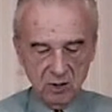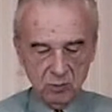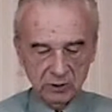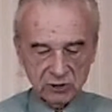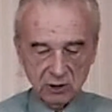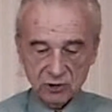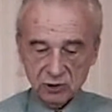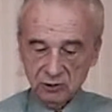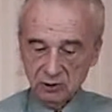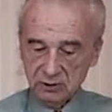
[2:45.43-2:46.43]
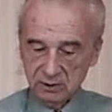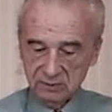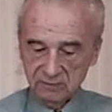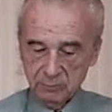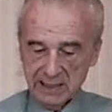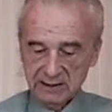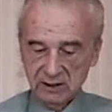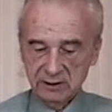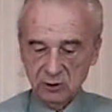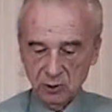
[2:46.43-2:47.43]
What is also not
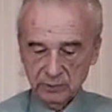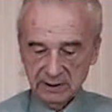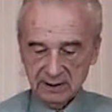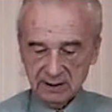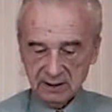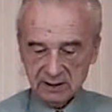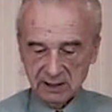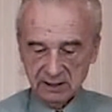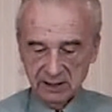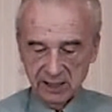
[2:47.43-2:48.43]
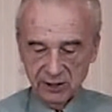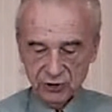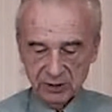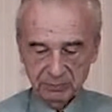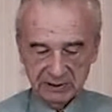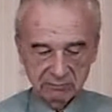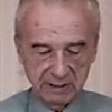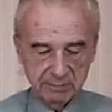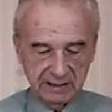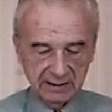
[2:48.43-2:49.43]
widely known that in Egypt
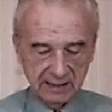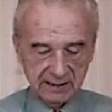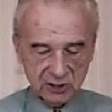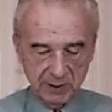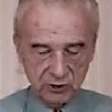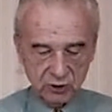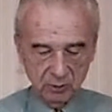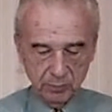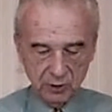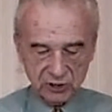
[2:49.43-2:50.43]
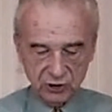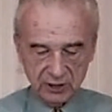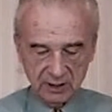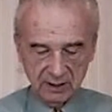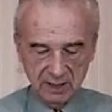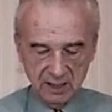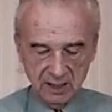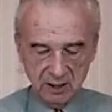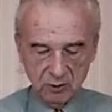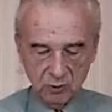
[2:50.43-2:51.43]
women had a special position
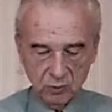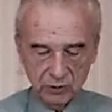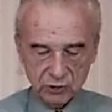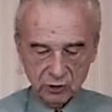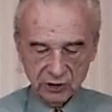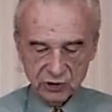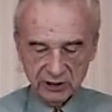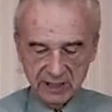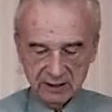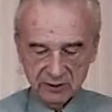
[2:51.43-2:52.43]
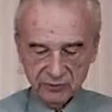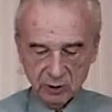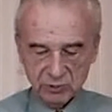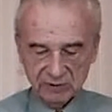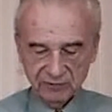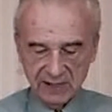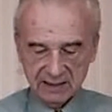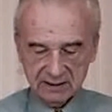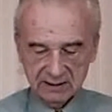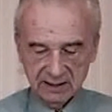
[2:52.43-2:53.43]
which originated from the
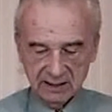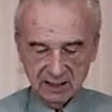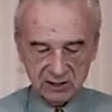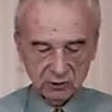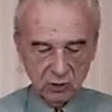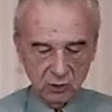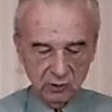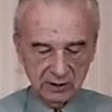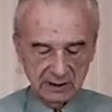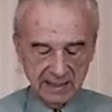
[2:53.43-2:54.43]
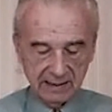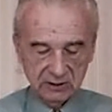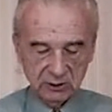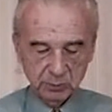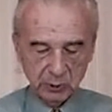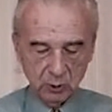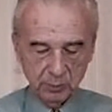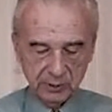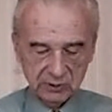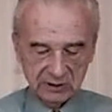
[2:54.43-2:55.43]
fact that all landed
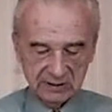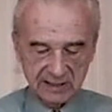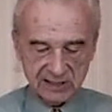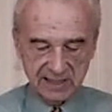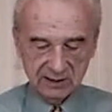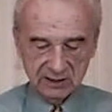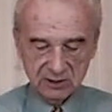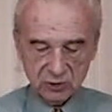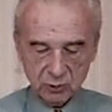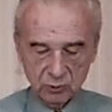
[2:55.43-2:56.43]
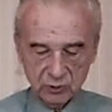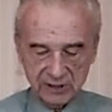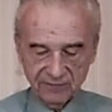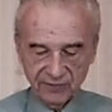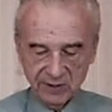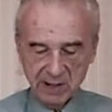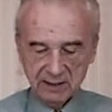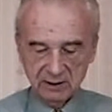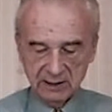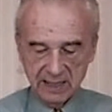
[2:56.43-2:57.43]
property descended through the
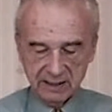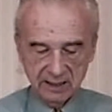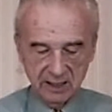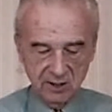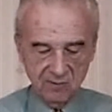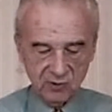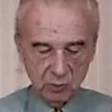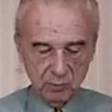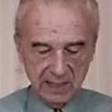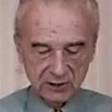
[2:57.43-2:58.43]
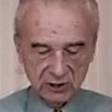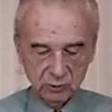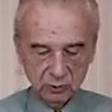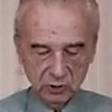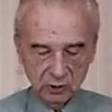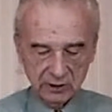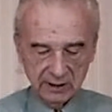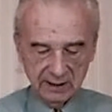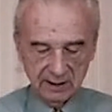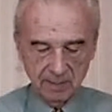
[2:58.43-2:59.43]
female line from mother to
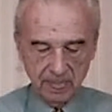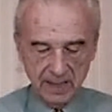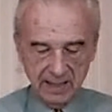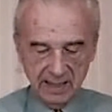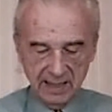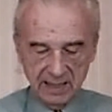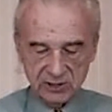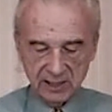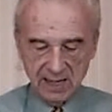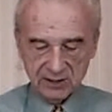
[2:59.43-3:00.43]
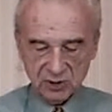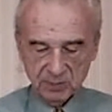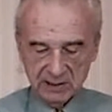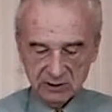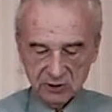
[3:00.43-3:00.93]
daughter, and the husband